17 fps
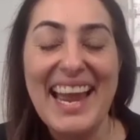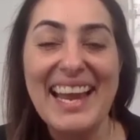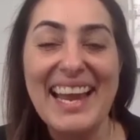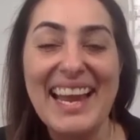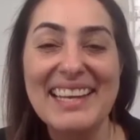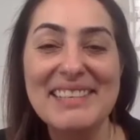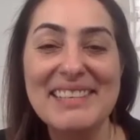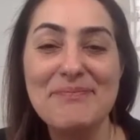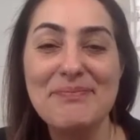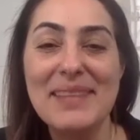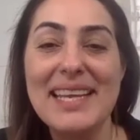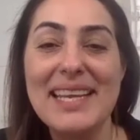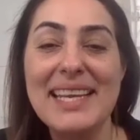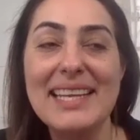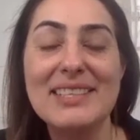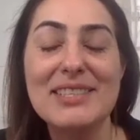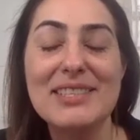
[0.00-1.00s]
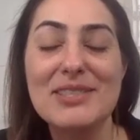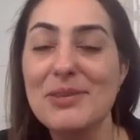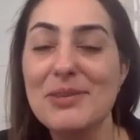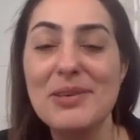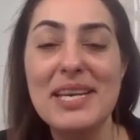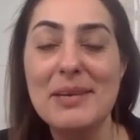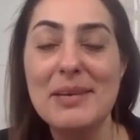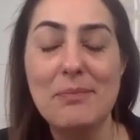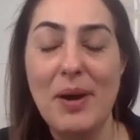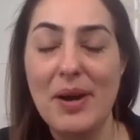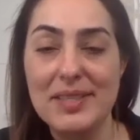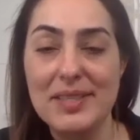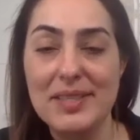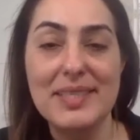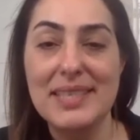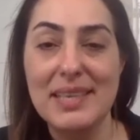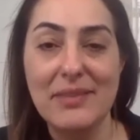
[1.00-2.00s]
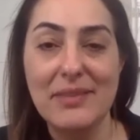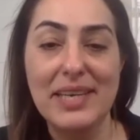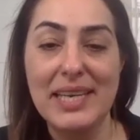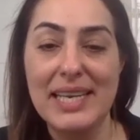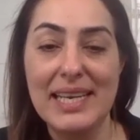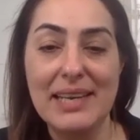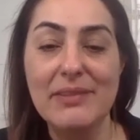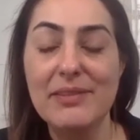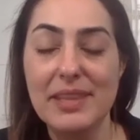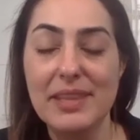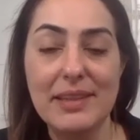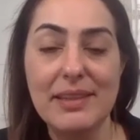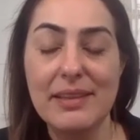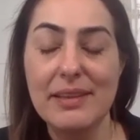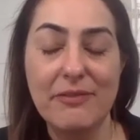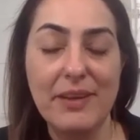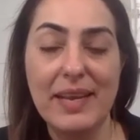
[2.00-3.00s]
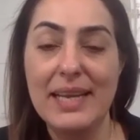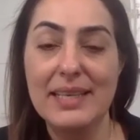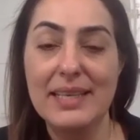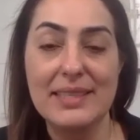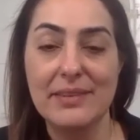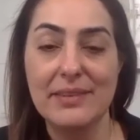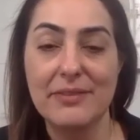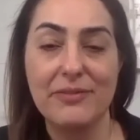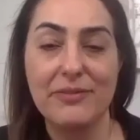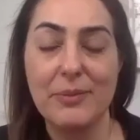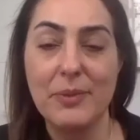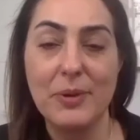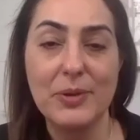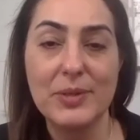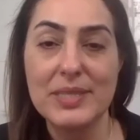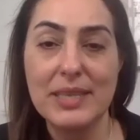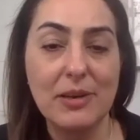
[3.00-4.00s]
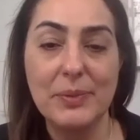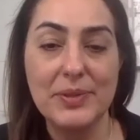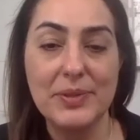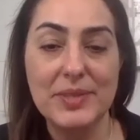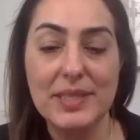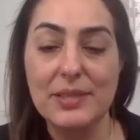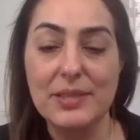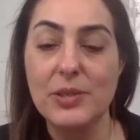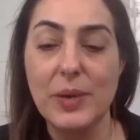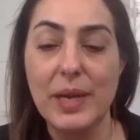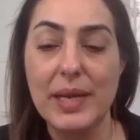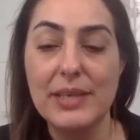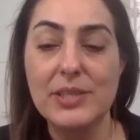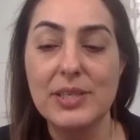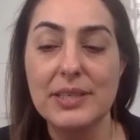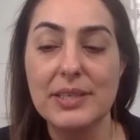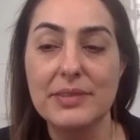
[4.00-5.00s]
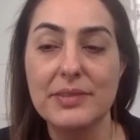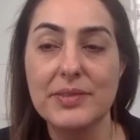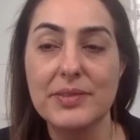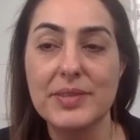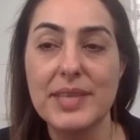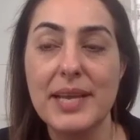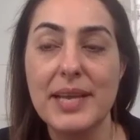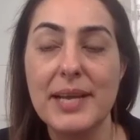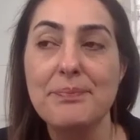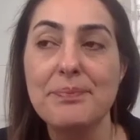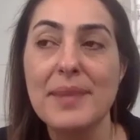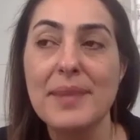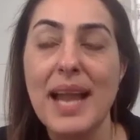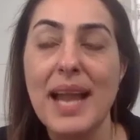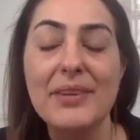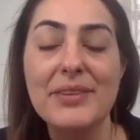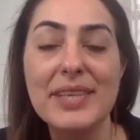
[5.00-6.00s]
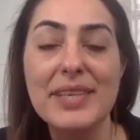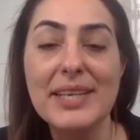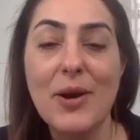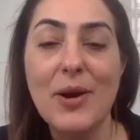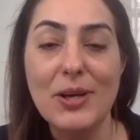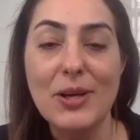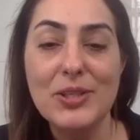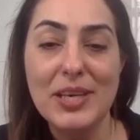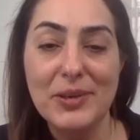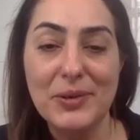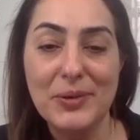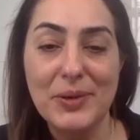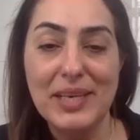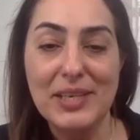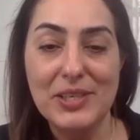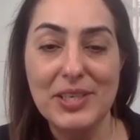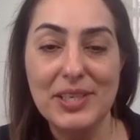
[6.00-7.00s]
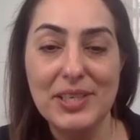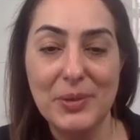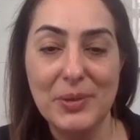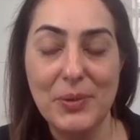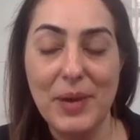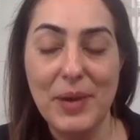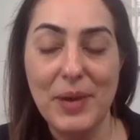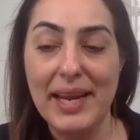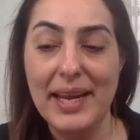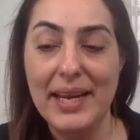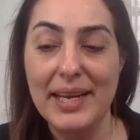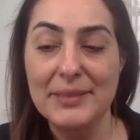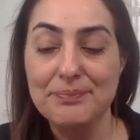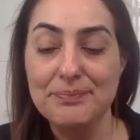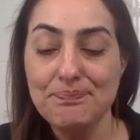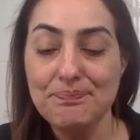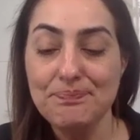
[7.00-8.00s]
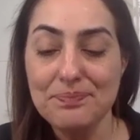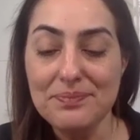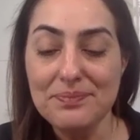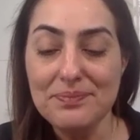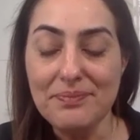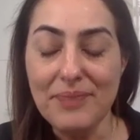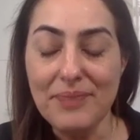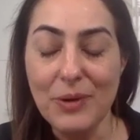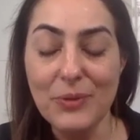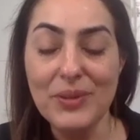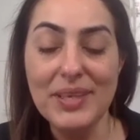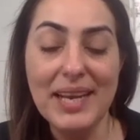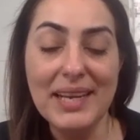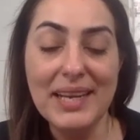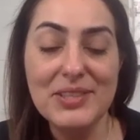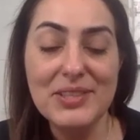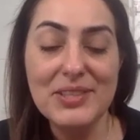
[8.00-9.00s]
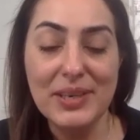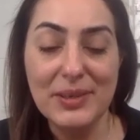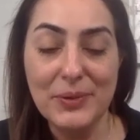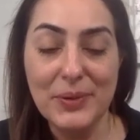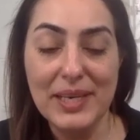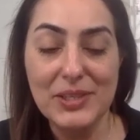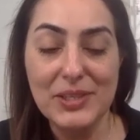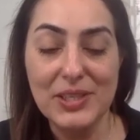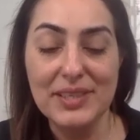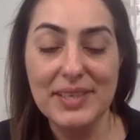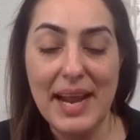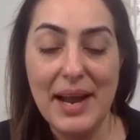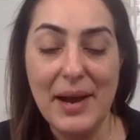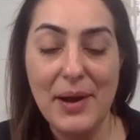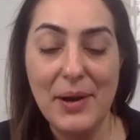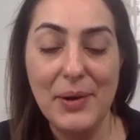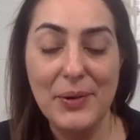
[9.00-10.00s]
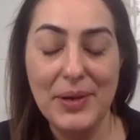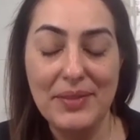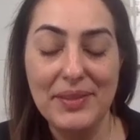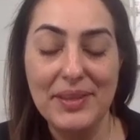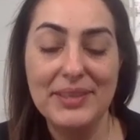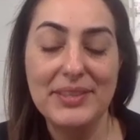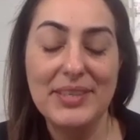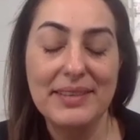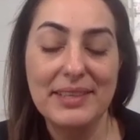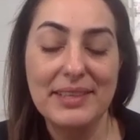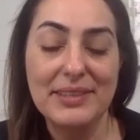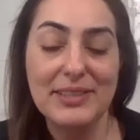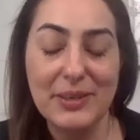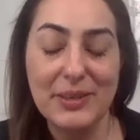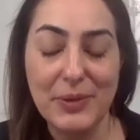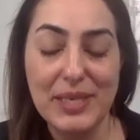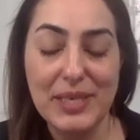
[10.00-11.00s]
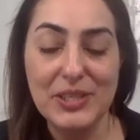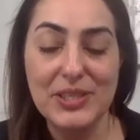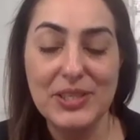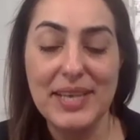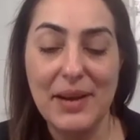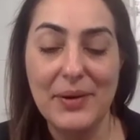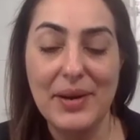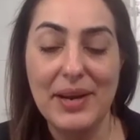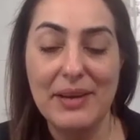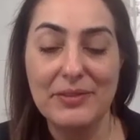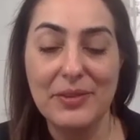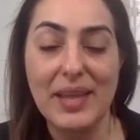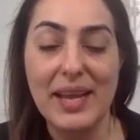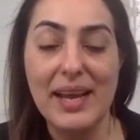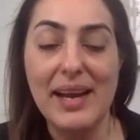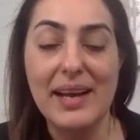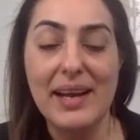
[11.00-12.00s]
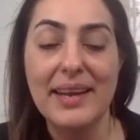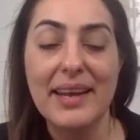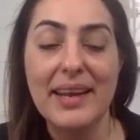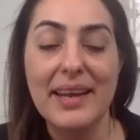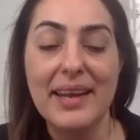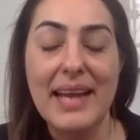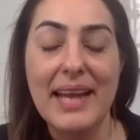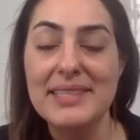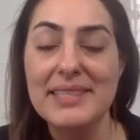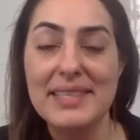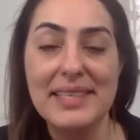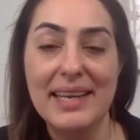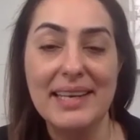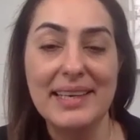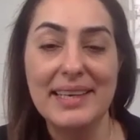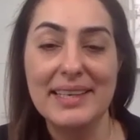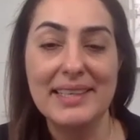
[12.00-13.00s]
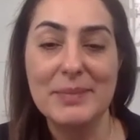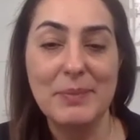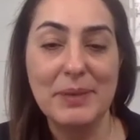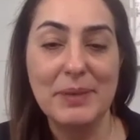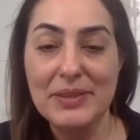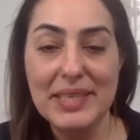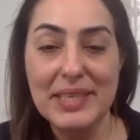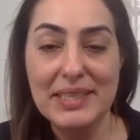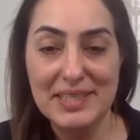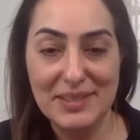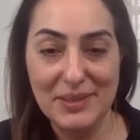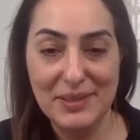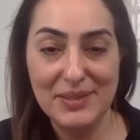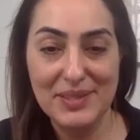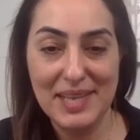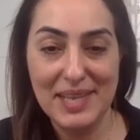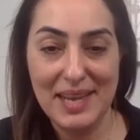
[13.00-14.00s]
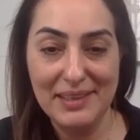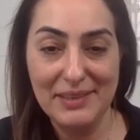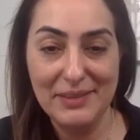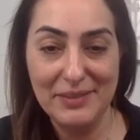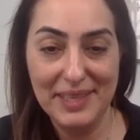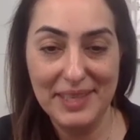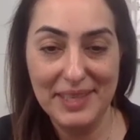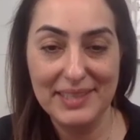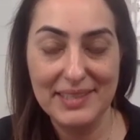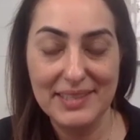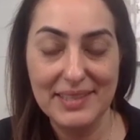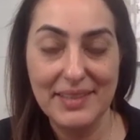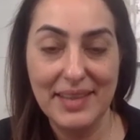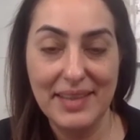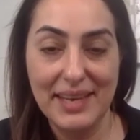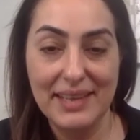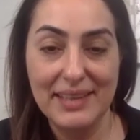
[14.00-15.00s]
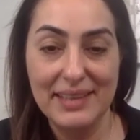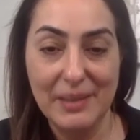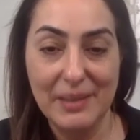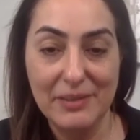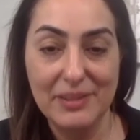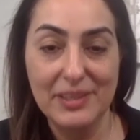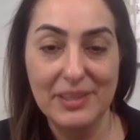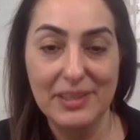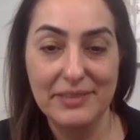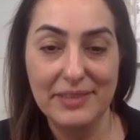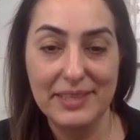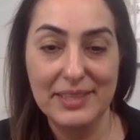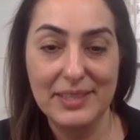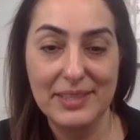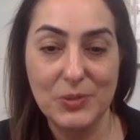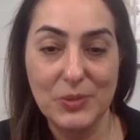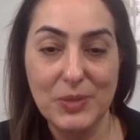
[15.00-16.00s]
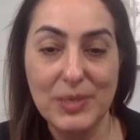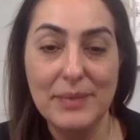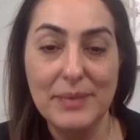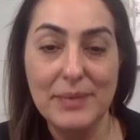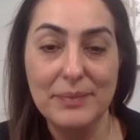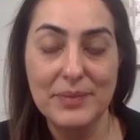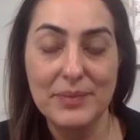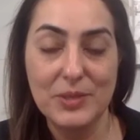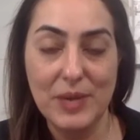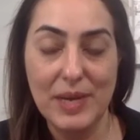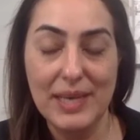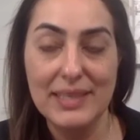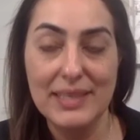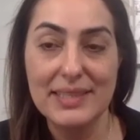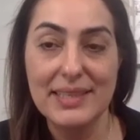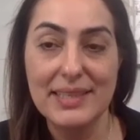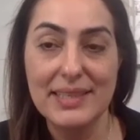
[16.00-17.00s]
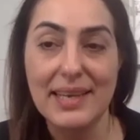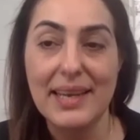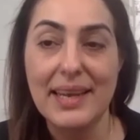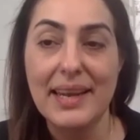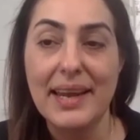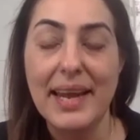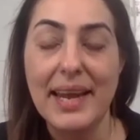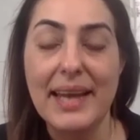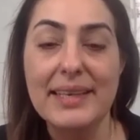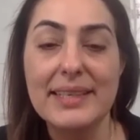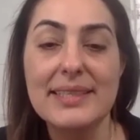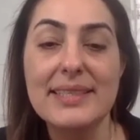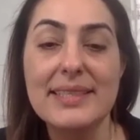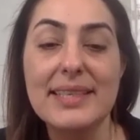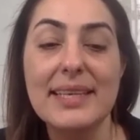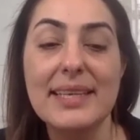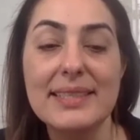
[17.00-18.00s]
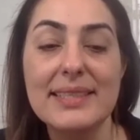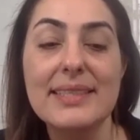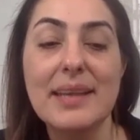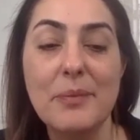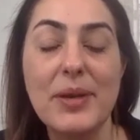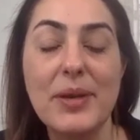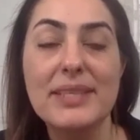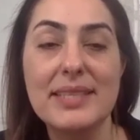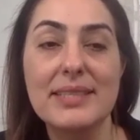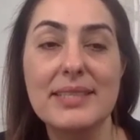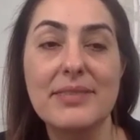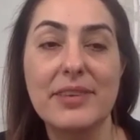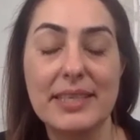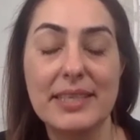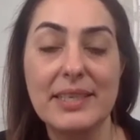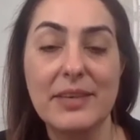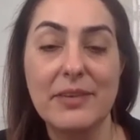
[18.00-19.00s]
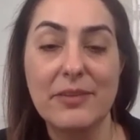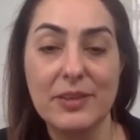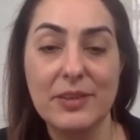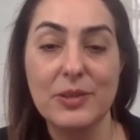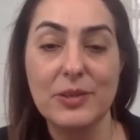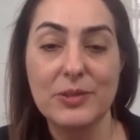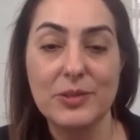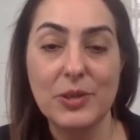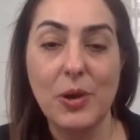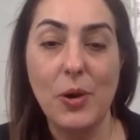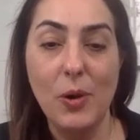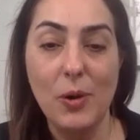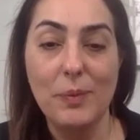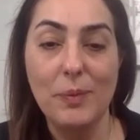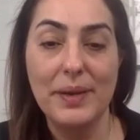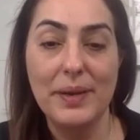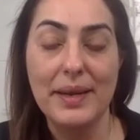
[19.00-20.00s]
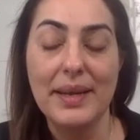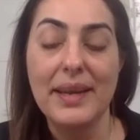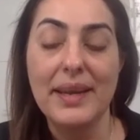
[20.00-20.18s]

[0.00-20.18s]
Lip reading: And he exuded positivity even in the face of the most terrible situations. I think our generation, in a way, or the next generation down and the generation down after that, hasn't yet experienced those kind of things to that level of extreme stress. And it's some ways it's very difficult to cope.